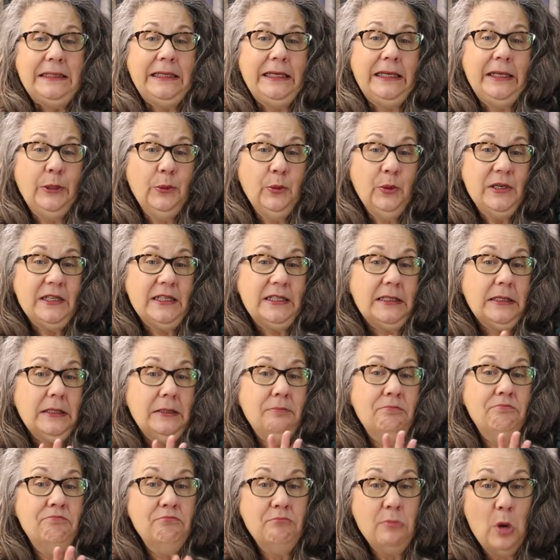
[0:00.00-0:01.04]
It was
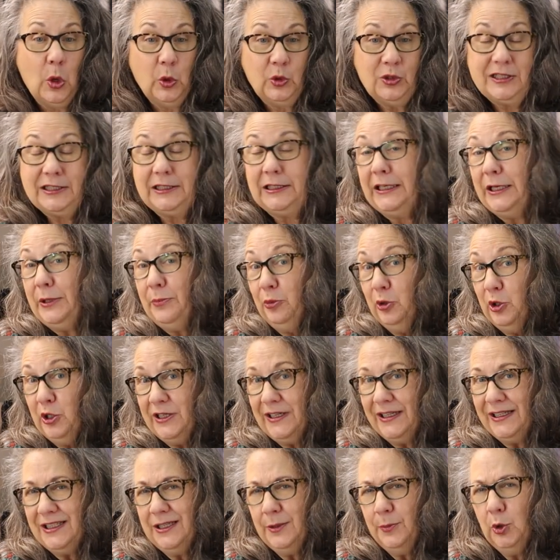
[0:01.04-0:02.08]
mostly
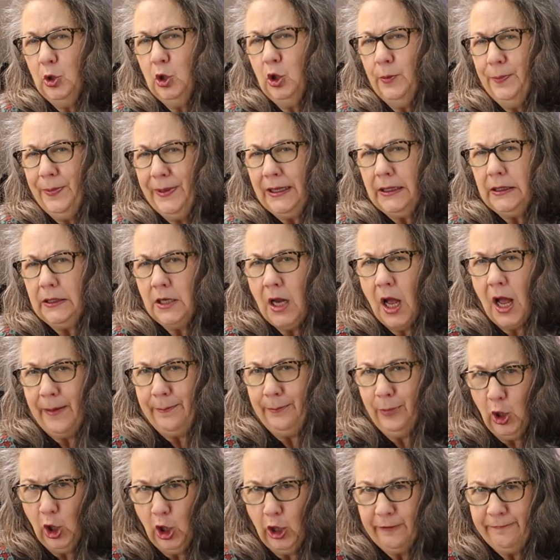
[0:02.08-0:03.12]
predictable, but
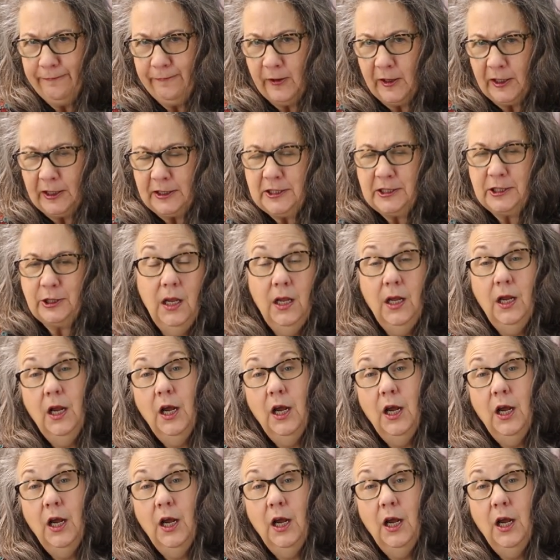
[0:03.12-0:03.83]
not perfect.